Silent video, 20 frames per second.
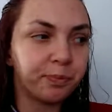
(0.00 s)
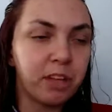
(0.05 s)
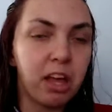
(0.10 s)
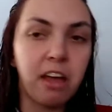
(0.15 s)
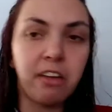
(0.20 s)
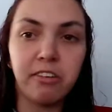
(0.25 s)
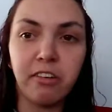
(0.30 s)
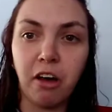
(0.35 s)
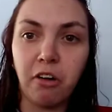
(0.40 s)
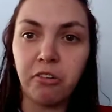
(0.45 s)

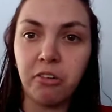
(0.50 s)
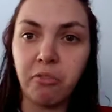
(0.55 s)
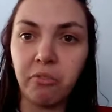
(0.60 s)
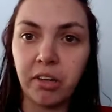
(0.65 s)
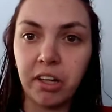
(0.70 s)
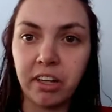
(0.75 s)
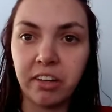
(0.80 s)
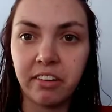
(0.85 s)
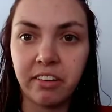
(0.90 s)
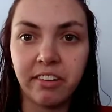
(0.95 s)
That's all
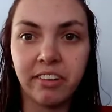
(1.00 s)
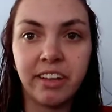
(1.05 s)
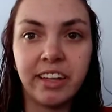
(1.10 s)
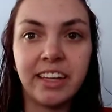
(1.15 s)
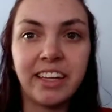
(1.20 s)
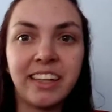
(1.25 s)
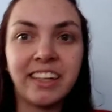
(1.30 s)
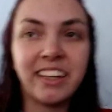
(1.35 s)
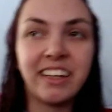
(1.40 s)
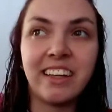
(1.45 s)
something.
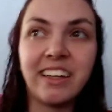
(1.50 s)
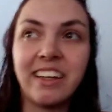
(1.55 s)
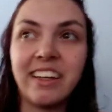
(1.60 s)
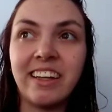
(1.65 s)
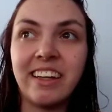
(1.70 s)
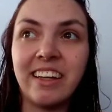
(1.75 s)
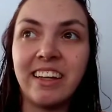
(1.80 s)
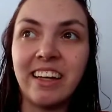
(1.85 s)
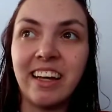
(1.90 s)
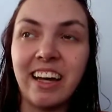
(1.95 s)

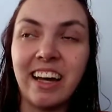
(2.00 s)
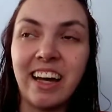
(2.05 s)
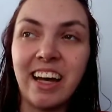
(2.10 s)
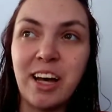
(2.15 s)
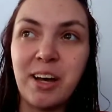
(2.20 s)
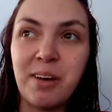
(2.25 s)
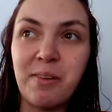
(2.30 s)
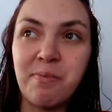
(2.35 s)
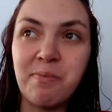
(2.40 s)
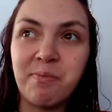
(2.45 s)

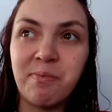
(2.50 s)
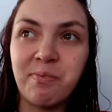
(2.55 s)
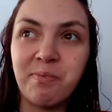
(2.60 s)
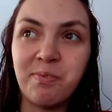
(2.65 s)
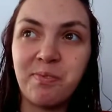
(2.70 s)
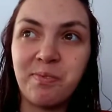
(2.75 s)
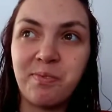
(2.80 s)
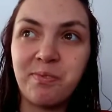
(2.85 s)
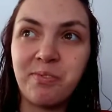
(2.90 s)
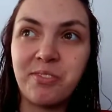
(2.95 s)

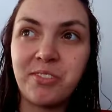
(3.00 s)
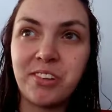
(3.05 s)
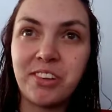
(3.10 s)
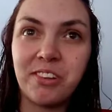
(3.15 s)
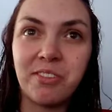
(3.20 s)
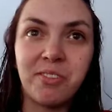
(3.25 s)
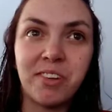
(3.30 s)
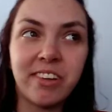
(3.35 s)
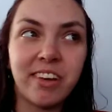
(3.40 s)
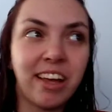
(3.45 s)

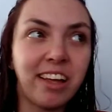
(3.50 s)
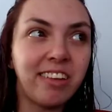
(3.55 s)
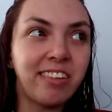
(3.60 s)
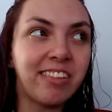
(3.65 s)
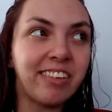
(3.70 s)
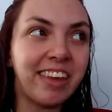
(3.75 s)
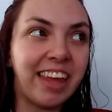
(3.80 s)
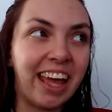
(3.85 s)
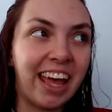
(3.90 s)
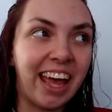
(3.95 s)
So
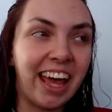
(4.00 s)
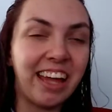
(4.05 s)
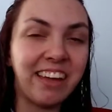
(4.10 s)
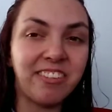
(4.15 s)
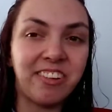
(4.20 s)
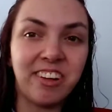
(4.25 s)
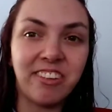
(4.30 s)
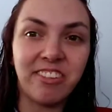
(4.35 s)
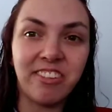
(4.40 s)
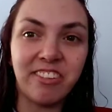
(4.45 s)
besides
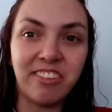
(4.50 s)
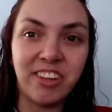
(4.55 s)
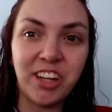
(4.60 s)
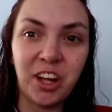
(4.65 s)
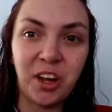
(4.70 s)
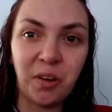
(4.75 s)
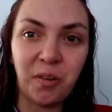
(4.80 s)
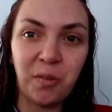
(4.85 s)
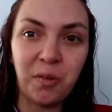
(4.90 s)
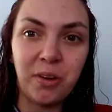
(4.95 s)
that, what else is
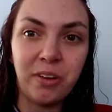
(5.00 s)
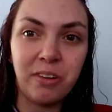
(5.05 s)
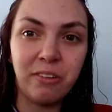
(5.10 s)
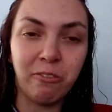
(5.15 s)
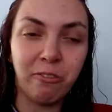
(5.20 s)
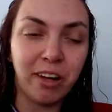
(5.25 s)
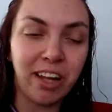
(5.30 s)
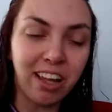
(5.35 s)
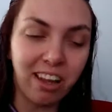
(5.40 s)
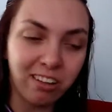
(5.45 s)
new?
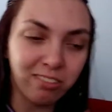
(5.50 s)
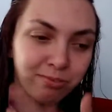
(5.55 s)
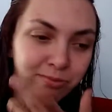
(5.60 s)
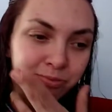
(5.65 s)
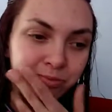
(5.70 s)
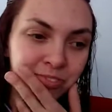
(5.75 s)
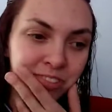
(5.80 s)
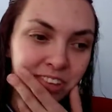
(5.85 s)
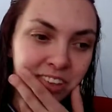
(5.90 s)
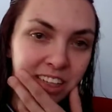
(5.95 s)
Well,
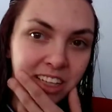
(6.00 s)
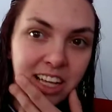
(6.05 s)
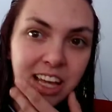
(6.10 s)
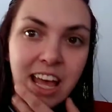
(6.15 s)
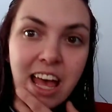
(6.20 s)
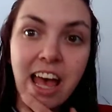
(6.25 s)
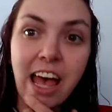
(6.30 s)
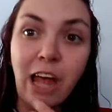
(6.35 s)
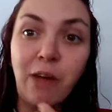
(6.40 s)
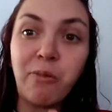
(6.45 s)

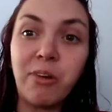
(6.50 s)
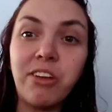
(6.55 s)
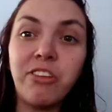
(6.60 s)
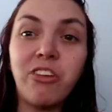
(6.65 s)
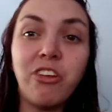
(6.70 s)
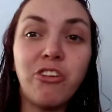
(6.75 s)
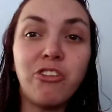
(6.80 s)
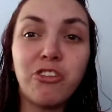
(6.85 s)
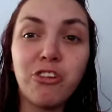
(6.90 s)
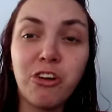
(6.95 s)
I went
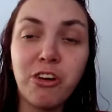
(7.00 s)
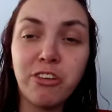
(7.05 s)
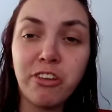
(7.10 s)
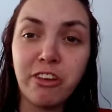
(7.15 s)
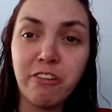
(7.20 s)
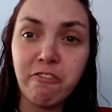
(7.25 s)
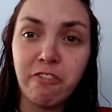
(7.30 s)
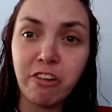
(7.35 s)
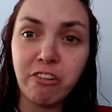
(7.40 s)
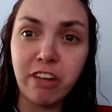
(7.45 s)
to
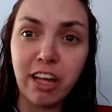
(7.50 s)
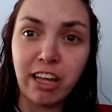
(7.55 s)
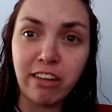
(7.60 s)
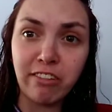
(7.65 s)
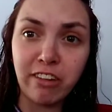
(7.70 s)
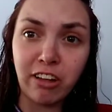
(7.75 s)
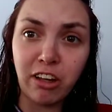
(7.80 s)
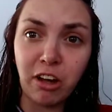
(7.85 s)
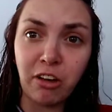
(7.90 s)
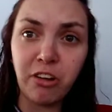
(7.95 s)
Georgia a few
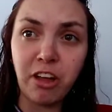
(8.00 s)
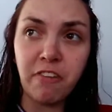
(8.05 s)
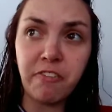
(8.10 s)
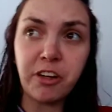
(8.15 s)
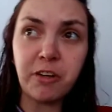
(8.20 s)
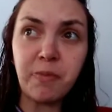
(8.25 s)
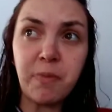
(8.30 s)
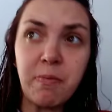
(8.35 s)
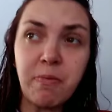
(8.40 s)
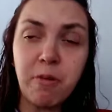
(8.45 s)
days ago. Now, if
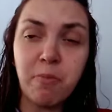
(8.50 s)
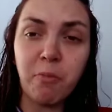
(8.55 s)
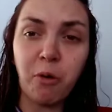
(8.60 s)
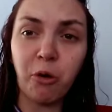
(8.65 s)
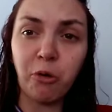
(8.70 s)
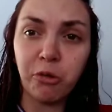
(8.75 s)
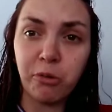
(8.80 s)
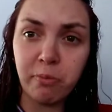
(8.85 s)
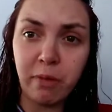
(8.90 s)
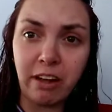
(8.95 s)
you remember
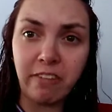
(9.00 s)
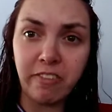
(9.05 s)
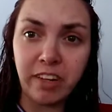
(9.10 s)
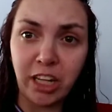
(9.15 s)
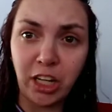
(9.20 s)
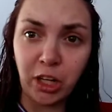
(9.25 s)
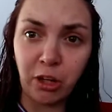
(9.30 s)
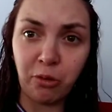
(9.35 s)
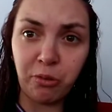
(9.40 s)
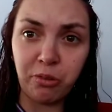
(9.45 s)
most of my
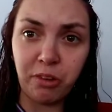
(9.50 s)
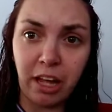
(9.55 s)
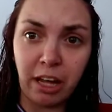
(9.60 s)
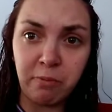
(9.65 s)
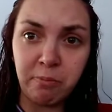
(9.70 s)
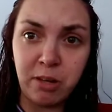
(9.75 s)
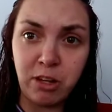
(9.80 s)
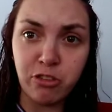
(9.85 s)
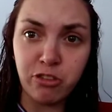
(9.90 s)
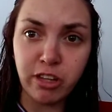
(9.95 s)
videos,
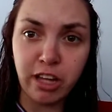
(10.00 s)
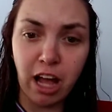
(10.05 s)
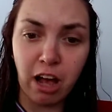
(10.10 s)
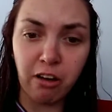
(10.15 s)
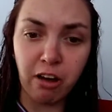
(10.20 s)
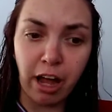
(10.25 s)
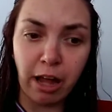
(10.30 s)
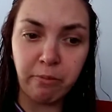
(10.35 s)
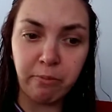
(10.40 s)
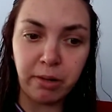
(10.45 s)
I mentioned
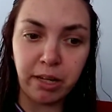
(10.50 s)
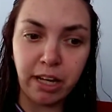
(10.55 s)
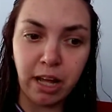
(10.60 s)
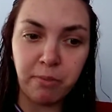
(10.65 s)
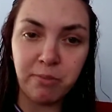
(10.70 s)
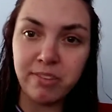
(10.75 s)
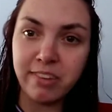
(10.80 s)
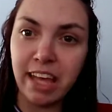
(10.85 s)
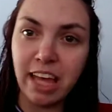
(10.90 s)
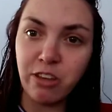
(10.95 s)
how I've been
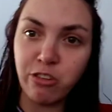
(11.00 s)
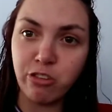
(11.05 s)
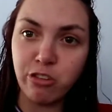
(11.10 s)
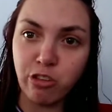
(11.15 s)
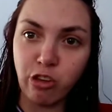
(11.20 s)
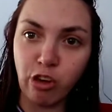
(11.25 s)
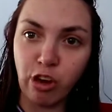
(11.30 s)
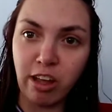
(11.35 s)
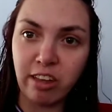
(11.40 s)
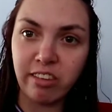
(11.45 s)
upset,
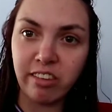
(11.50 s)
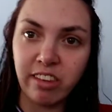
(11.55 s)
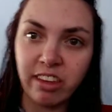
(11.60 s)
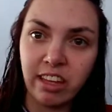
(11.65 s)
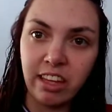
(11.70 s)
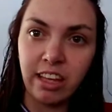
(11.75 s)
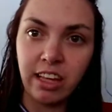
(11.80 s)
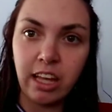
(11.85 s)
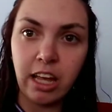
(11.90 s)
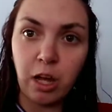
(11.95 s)
stressed,
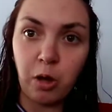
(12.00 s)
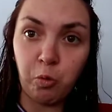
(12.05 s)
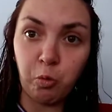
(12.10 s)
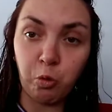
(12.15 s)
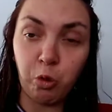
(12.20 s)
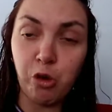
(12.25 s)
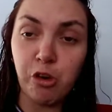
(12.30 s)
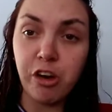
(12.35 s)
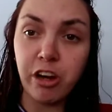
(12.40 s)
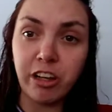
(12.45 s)

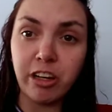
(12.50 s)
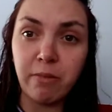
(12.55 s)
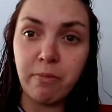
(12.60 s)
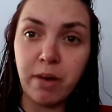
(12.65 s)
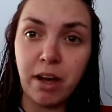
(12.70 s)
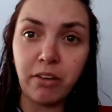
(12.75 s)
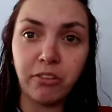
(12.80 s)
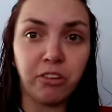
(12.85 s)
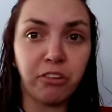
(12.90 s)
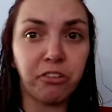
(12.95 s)
worried
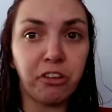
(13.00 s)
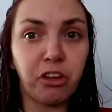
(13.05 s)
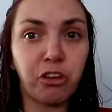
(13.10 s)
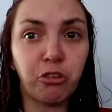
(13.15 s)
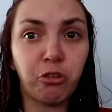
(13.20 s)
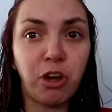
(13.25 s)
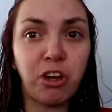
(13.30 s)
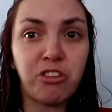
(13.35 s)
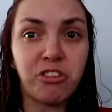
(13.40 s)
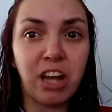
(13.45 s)
about the
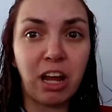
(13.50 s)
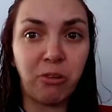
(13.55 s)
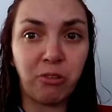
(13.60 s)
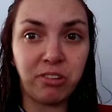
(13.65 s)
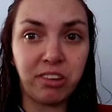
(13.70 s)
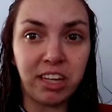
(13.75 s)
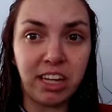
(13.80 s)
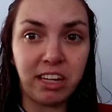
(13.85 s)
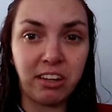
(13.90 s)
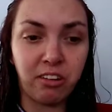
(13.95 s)
situation I
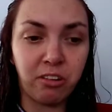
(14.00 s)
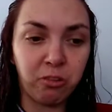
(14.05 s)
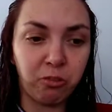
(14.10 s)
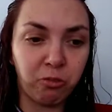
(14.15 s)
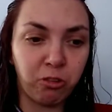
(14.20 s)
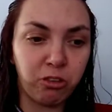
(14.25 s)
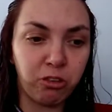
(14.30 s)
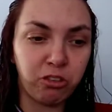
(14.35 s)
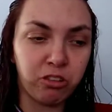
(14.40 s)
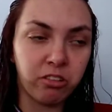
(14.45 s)
was in,
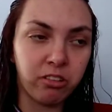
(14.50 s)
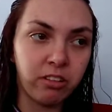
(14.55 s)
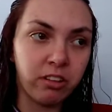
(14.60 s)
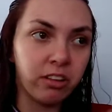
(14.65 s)
which